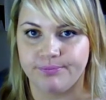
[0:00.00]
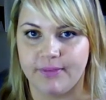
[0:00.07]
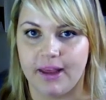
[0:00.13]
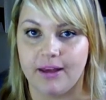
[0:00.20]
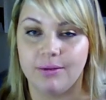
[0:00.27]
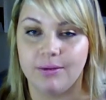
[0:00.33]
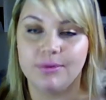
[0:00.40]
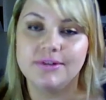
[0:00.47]

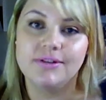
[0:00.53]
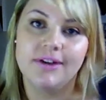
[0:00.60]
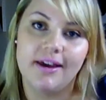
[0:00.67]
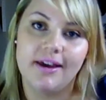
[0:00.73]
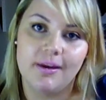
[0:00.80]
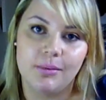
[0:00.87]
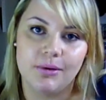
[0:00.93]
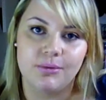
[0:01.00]
yeah, it was
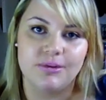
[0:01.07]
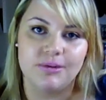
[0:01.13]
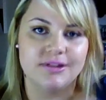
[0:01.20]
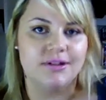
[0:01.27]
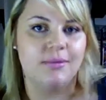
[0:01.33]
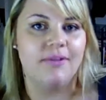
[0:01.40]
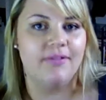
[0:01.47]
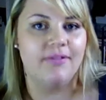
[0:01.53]
okay, but it was
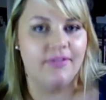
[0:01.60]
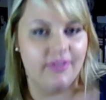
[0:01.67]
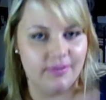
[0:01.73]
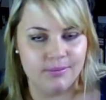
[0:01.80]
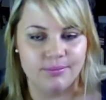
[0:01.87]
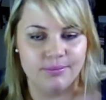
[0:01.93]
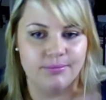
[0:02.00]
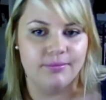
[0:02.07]
not
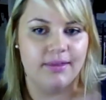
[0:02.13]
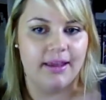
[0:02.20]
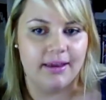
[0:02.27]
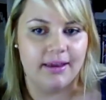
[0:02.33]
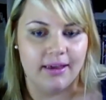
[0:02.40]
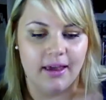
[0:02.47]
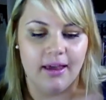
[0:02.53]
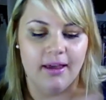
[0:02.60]
my
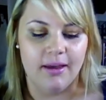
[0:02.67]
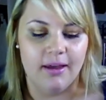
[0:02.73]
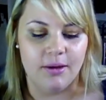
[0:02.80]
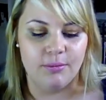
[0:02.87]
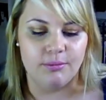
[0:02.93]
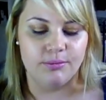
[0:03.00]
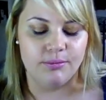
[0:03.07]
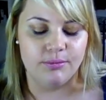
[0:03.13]

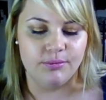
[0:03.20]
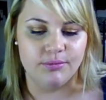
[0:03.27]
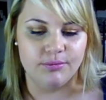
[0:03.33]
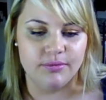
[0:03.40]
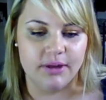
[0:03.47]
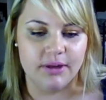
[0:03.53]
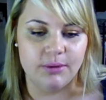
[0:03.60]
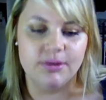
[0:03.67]

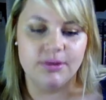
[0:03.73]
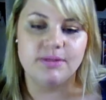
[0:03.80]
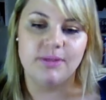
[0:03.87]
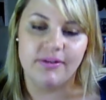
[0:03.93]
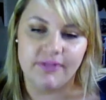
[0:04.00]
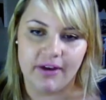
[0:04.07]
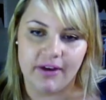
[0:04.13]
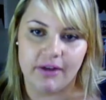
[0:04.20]
it was my
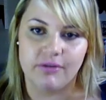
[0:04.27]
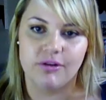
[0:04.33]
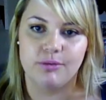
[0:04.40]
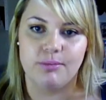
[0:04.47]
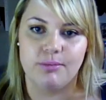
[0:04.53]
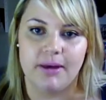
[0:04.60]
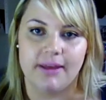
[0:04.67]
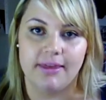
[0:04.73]

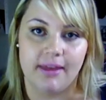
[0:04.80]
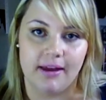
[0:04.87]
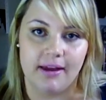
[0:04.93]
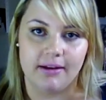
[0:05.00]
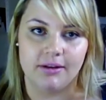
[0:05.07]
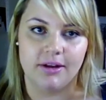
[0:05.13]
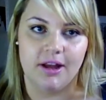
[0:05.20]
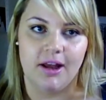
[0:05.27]
favorite back
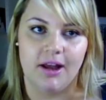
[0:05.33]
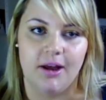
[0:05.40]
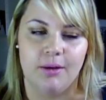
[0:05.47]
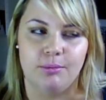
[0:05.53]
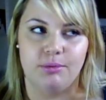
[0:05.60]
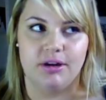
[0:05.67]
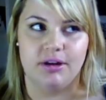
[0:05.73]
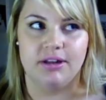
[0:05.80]
then,
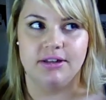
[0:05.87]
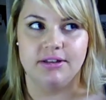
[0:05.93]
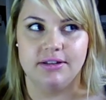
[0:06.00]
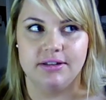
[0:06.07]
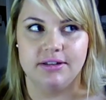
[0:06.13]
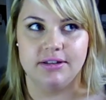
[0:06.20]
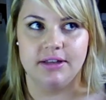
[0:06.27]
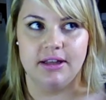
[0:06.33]
but it
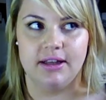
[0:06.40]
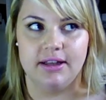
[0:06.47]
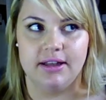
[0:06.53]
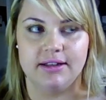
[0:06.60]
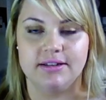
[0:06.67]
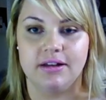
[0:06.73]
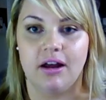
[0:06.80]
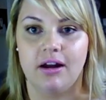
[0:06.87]

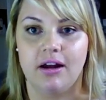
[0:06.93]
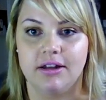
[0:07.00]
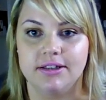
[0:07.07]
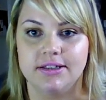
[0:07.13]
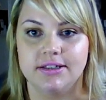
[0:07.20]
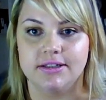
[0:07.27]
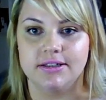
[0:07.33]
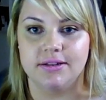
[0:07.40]
is not
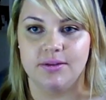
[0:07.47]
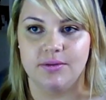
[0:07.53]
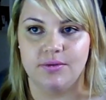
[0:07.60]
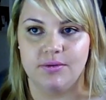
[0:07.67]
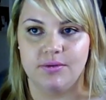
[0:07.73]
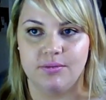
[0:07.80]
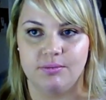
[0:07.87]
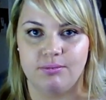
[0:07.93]

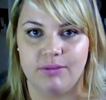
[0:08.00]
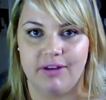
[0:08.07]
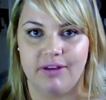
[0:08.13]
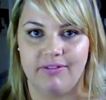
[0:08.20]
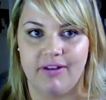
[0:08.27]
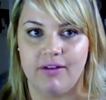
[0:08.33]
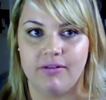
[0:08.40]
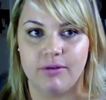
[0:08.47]
my
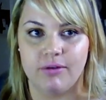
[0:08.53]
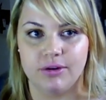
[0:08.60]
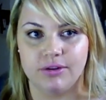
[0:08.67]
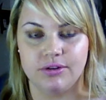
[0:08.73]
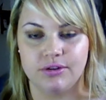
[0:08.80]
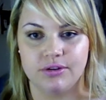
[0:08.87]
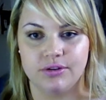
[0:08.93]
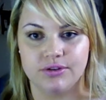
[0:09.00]
favorite
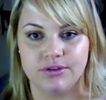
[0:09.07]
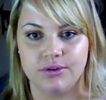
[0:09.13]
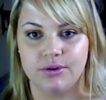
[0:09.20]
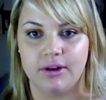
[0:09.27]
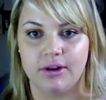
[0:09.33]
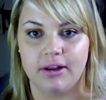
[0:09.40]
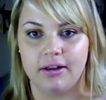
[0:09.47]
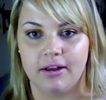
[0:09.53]

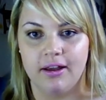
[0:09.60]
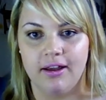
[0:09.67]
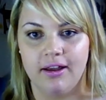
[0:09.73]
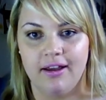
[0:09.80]
concerning